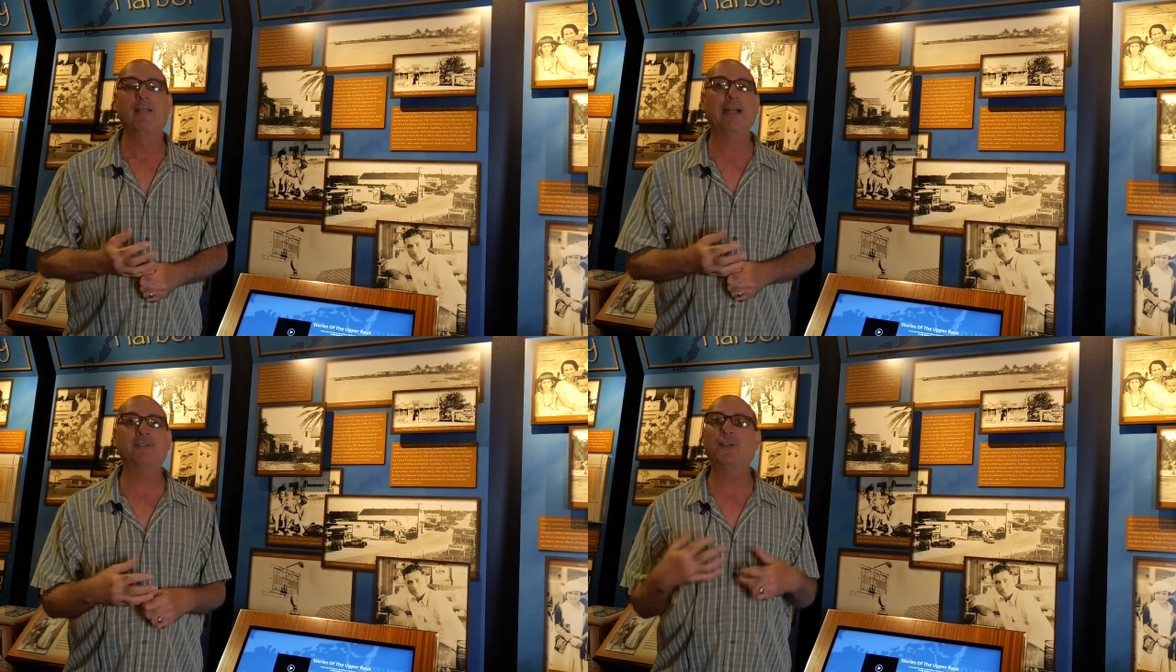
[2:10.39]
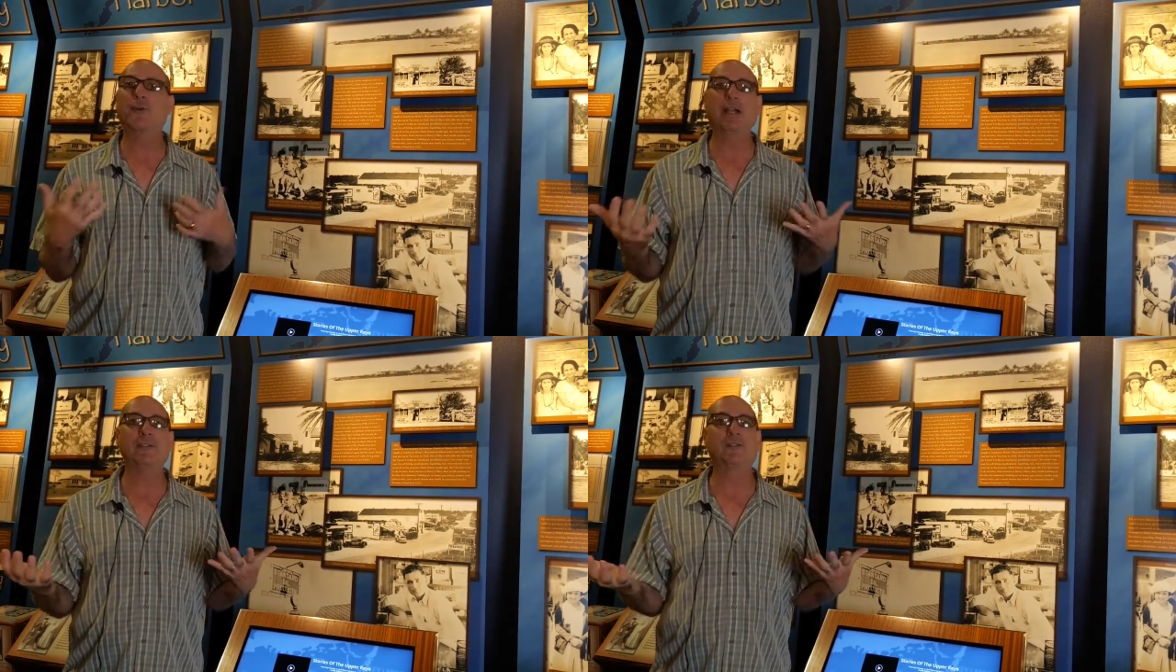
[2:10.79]
That's a
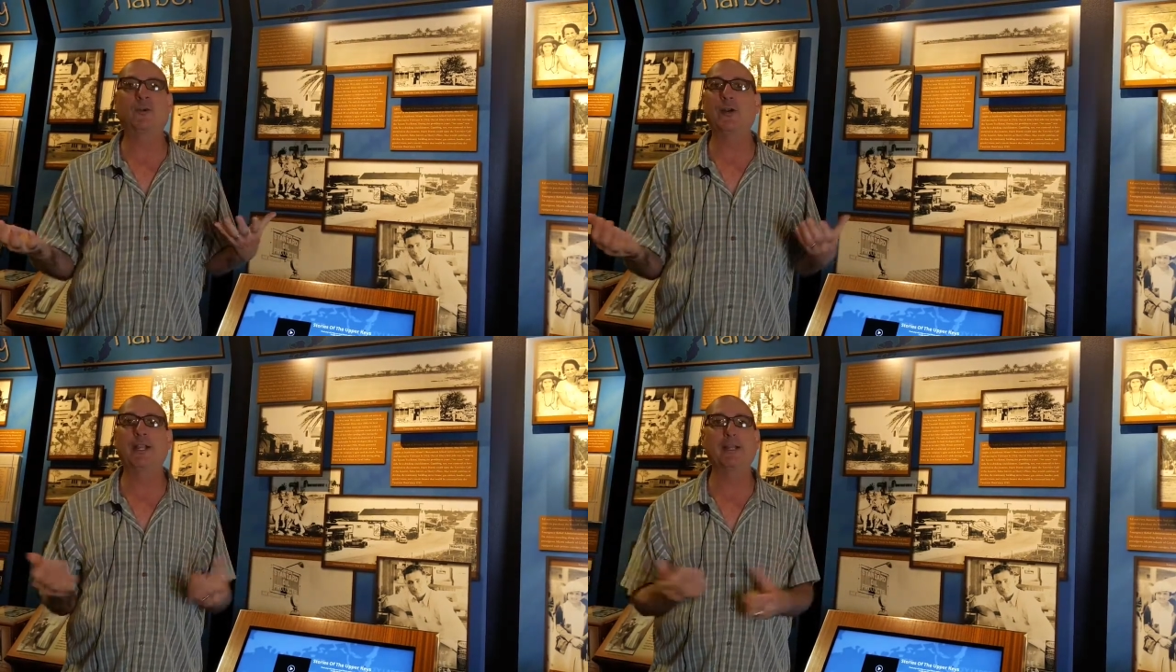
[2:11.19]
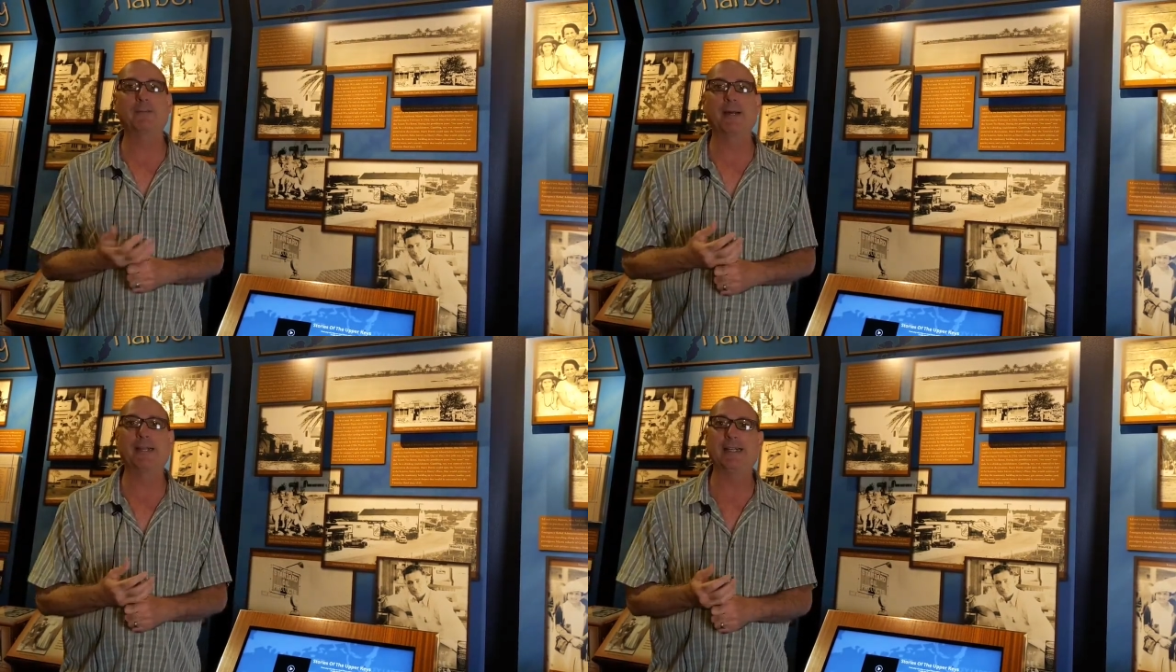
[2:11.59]
great story,
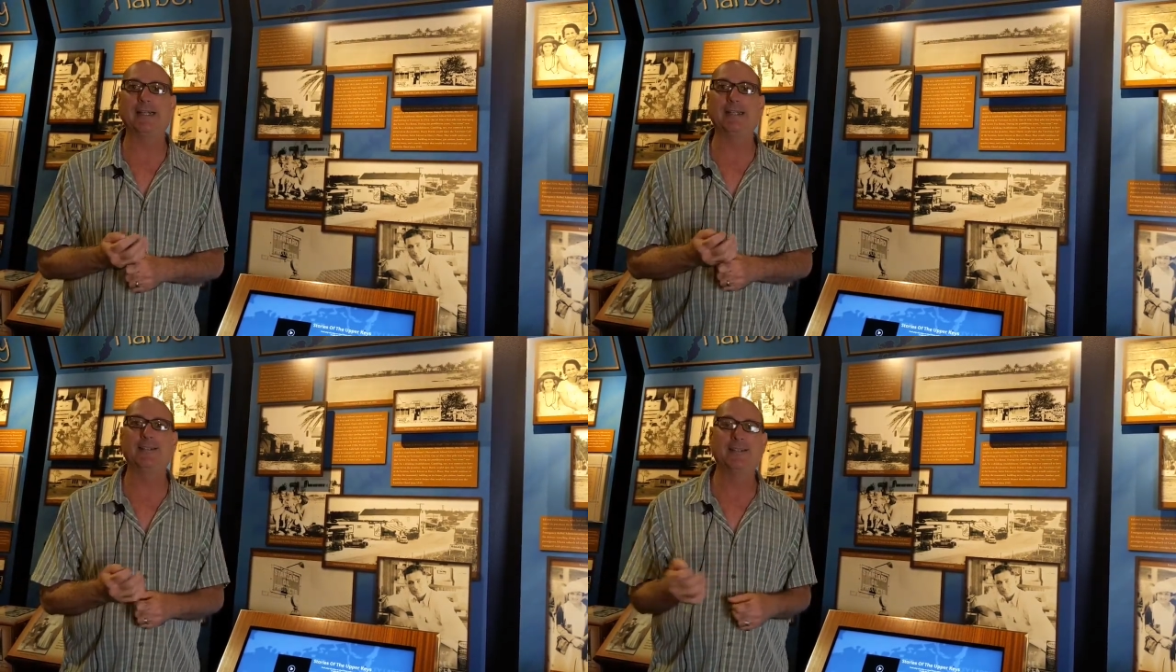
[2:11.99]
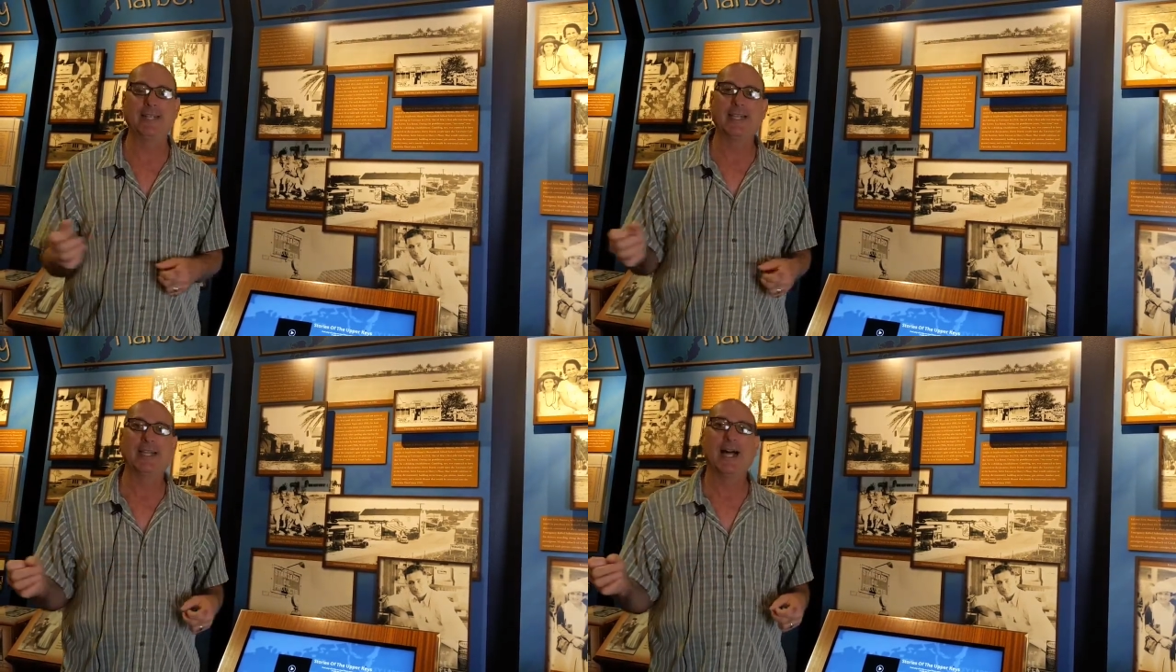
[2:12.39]
but it is
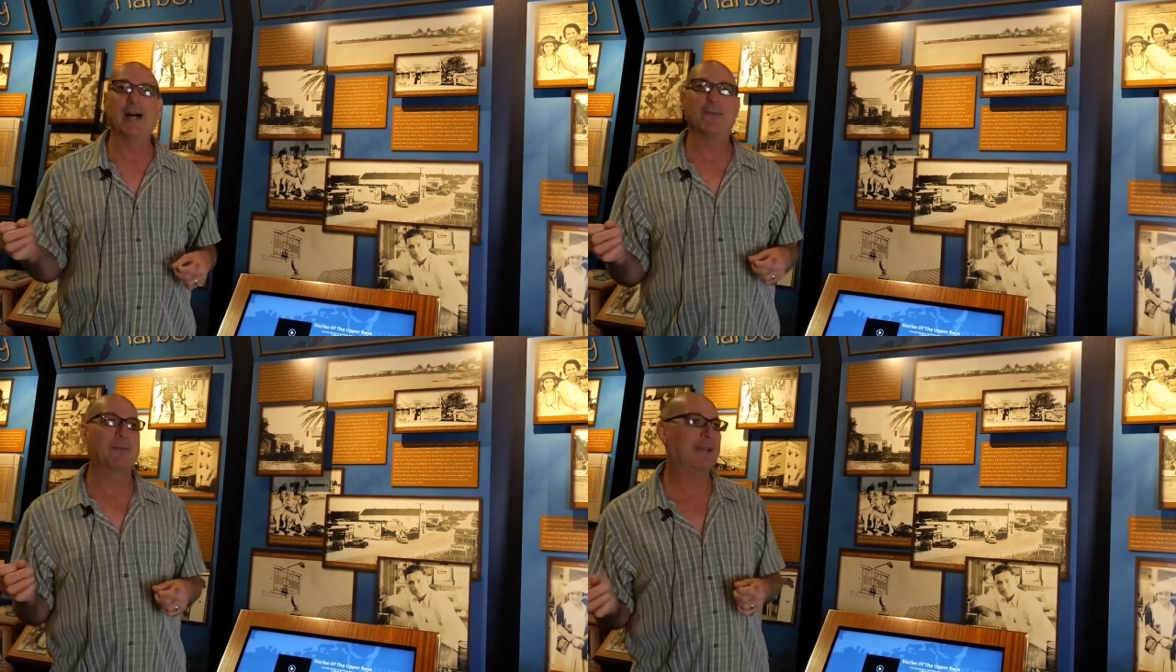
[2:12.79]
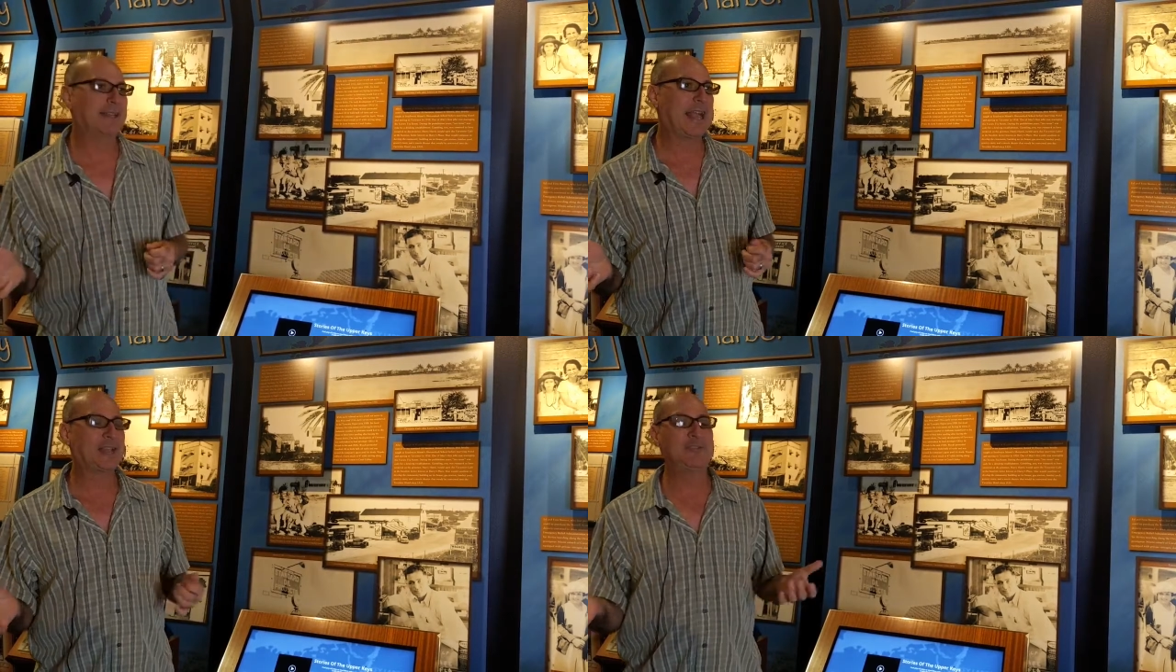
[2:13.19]

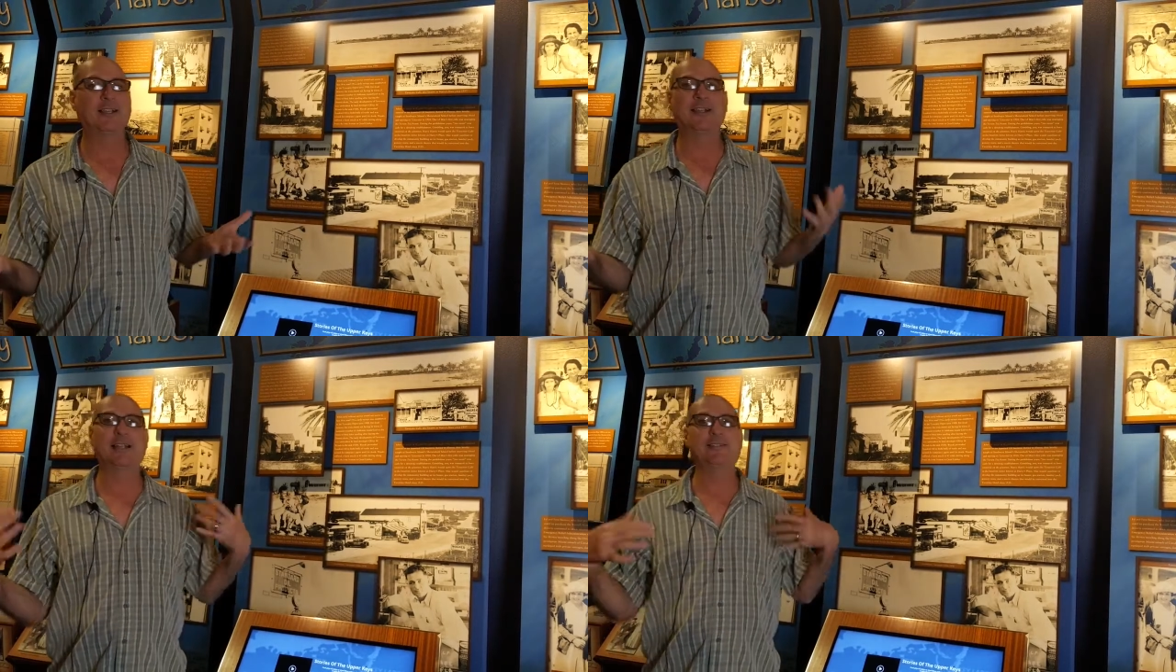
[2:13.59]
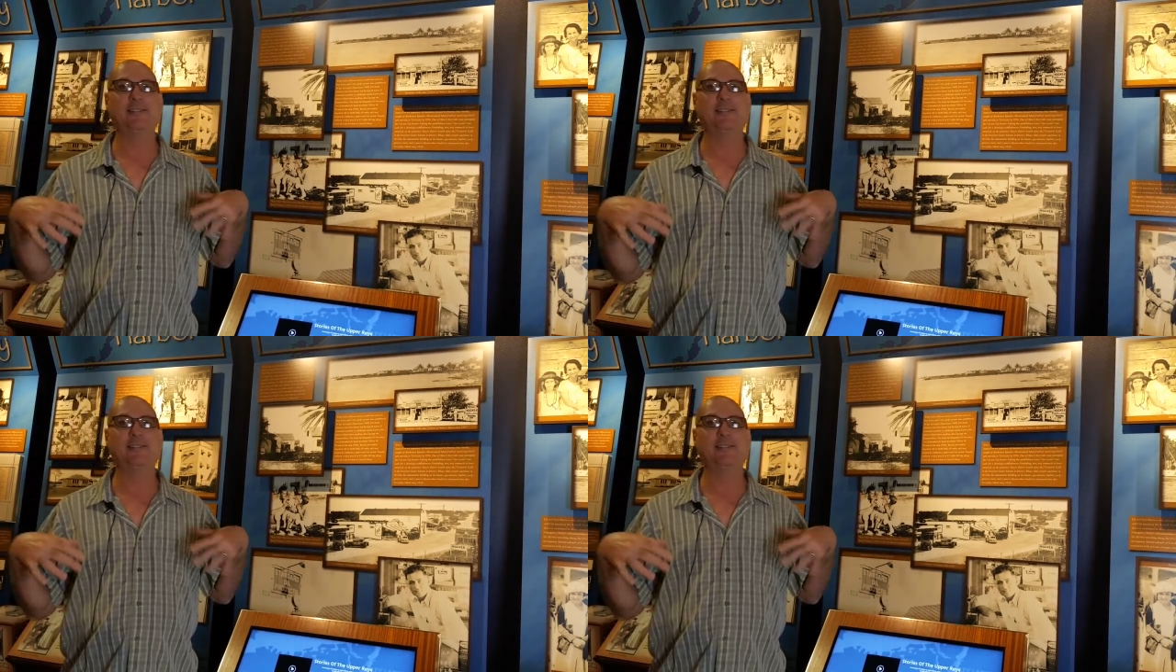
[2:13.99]
actually a less